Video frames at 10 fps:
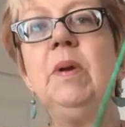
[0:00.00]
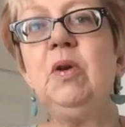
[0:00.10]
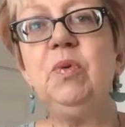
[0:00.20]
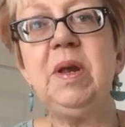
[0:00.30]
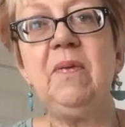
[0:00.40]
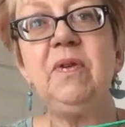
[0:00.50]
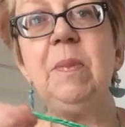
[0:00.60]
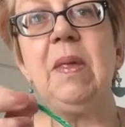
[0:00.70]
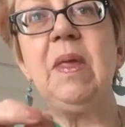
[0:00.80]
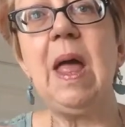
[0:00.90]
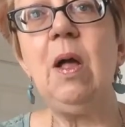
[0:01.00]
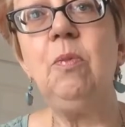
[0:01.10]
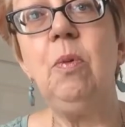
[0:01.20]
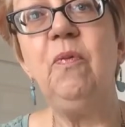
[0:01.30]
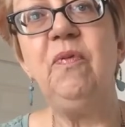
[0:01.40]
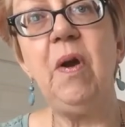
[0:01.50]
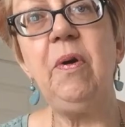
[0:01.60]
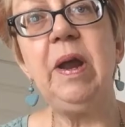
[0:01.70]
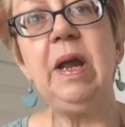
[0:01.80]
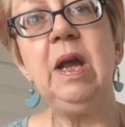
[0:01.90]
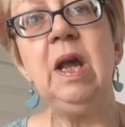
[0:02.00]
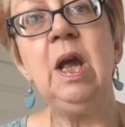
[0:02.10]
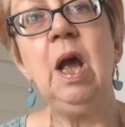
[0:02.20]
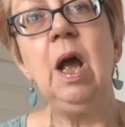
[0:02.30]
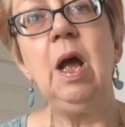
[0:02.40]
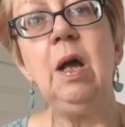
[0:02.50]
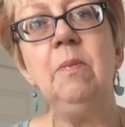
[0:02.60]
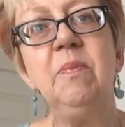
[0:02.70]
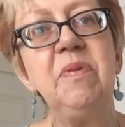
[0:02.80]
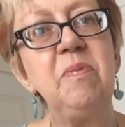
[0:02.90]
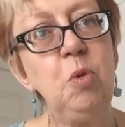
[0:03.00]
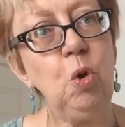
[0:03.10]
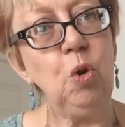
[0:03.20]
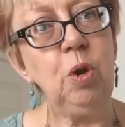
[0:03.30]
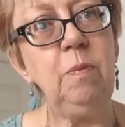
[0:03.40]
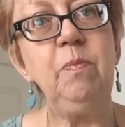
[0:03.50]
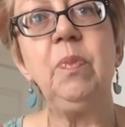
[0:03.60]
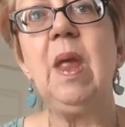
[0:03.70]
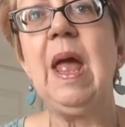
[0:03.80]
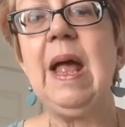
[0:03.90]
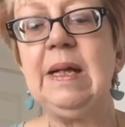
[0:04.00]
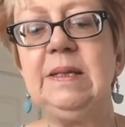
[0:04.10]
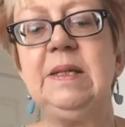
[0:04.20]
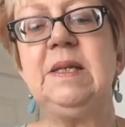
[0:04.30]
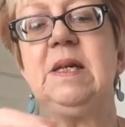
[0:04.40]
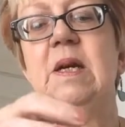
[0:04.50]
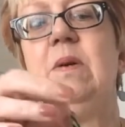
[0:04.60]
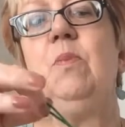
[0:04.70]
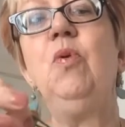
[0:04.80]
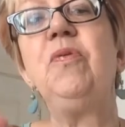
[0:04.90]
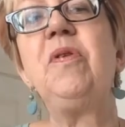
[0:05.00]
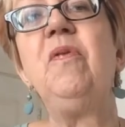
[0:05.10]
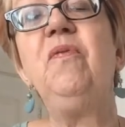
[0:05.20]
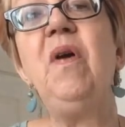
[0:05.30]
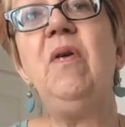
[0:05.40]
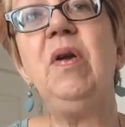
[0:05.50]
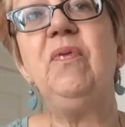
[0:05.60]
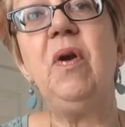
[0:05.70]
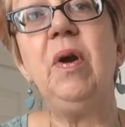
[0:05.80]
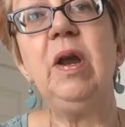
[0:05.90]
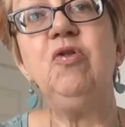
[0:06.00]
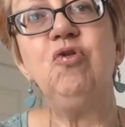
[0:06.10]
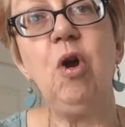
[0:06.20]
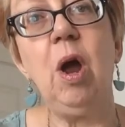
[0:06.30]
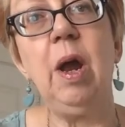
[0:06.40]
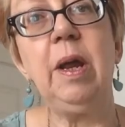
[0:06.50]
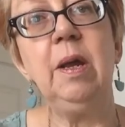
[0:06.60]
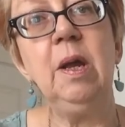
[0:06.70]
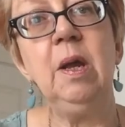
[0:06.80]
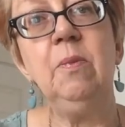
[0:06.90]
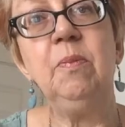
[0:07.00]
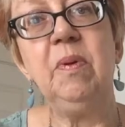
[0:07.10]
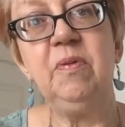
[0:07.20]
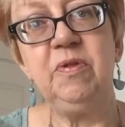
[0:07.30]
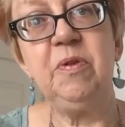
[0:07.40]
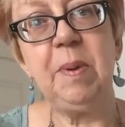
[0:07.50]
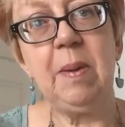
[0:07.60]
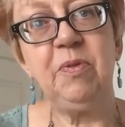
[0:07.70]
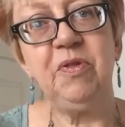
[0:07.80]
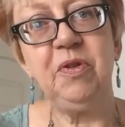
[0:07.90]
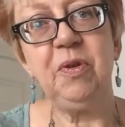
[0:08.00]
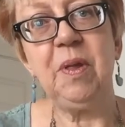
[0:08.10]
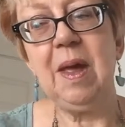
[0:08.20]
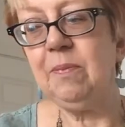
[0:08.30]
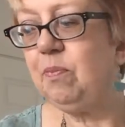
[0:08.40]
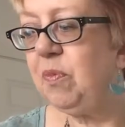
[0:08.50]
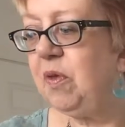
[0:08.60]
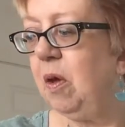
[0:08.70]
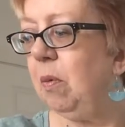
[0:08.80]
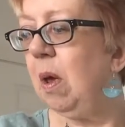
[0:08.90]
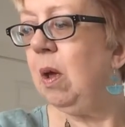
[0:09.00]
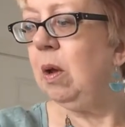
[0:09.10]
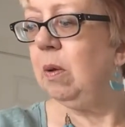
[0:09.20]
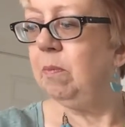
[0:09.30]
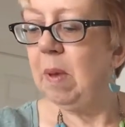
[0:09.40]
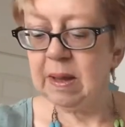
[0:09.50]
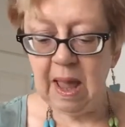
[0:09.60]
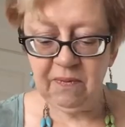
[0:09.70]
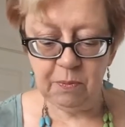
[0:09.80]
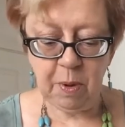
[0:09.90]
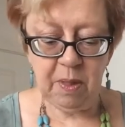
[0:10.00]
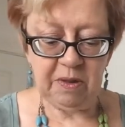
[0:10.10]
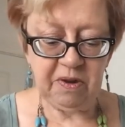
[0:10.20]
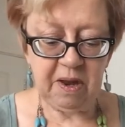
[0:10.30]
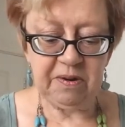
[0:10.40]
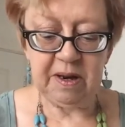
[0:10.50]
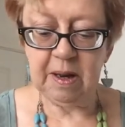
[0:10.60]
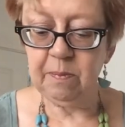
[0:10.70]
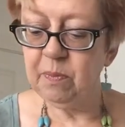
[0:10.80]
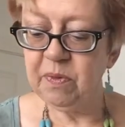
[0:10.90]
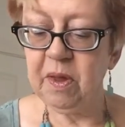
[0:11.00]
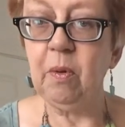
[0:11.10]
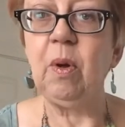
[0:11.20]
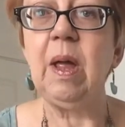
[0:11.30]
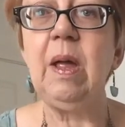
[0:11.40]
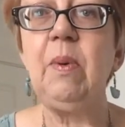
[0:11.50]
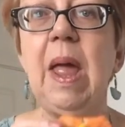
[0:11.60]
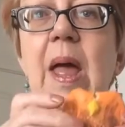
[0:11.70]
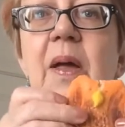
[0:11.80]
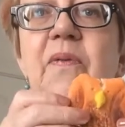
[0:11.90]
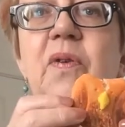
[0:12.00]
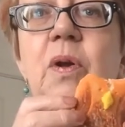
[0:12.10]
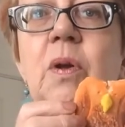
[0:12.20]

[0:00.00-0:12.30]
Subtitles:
but you would have to make the owl very small and also very, very dry to be able to do that. So I gave up on that idea. So here we have